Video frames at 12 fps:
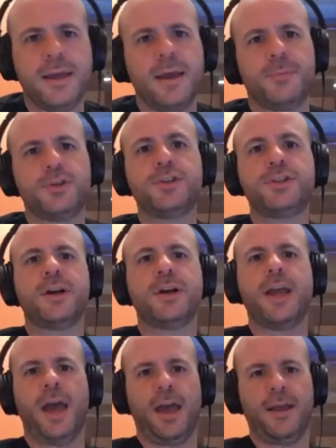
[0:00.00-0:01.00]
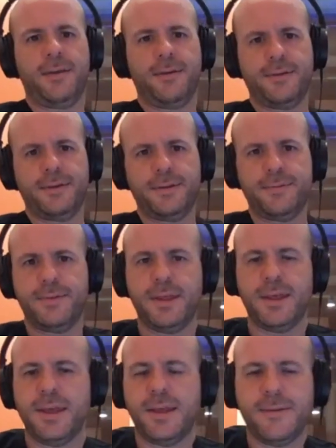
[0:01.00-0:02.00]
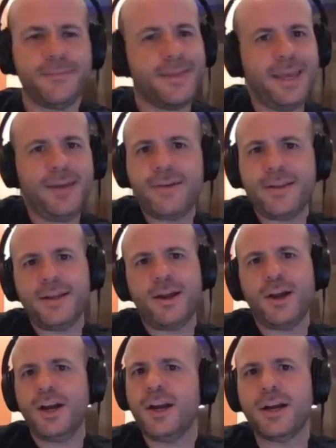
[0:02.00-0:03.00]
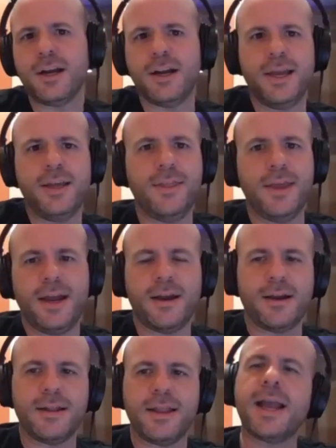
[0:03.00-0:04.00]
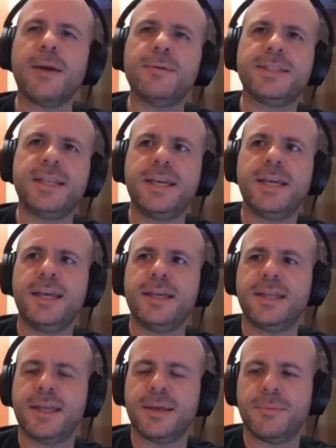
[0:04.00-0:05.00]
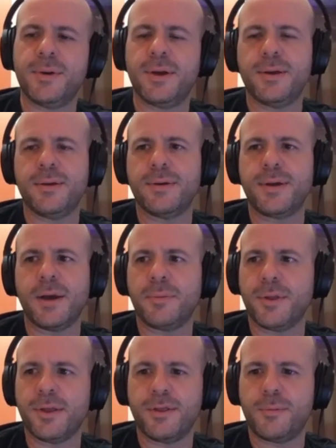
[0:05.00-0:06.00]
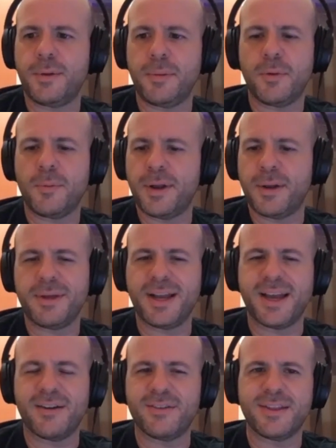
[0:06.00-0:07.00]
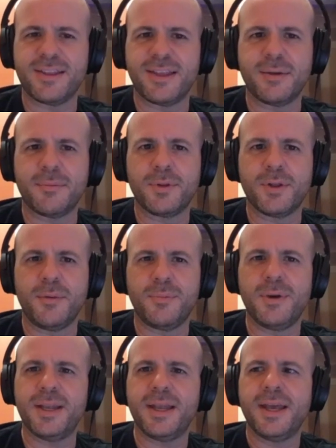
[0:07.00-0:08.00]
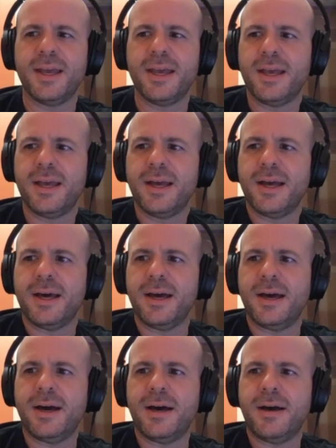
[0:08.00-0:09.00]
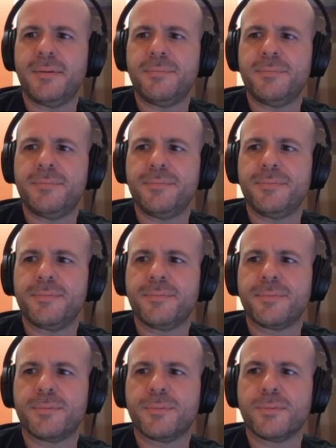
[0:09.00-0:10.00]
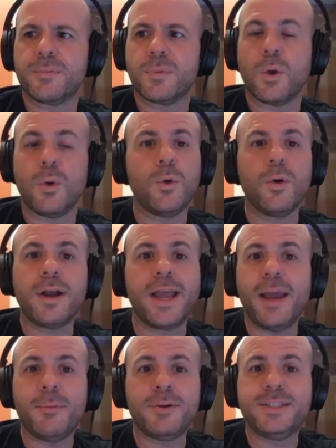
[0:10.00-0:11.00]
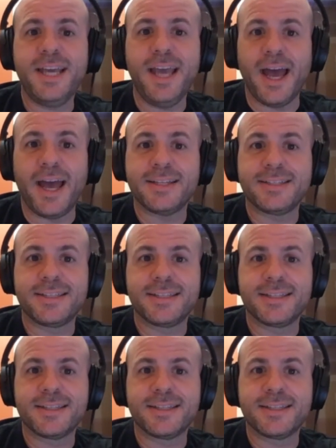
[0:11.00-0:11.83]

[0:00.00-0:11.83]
yeah, Patricia Arquette. Even her in there. Like I was thinking a couple other people, but I'm like, I don't think they could pull off. But um, or a Cameron Diaz.